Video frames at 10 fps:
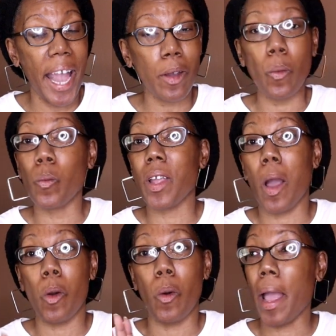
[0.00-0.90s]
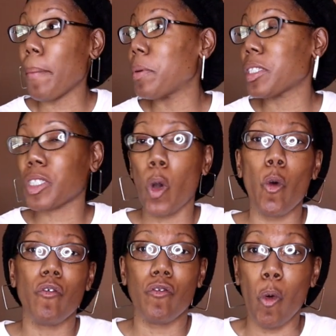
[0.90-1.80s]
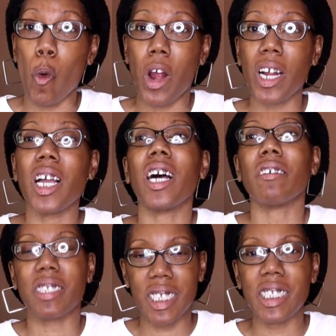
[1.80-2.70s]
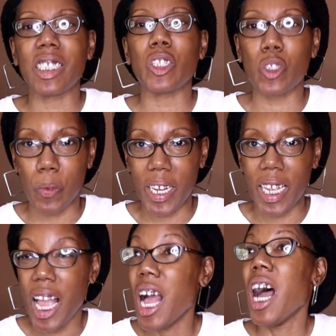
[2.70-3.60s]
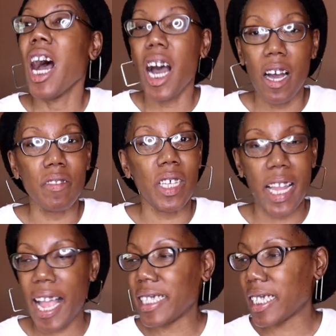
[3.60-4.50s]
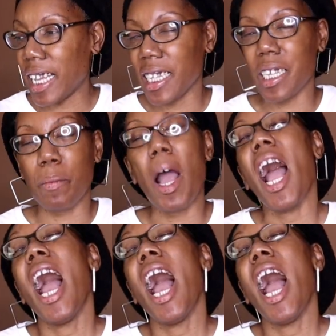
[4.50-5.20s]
back. We are on episode 4 of season 3 of The Last Kingdom.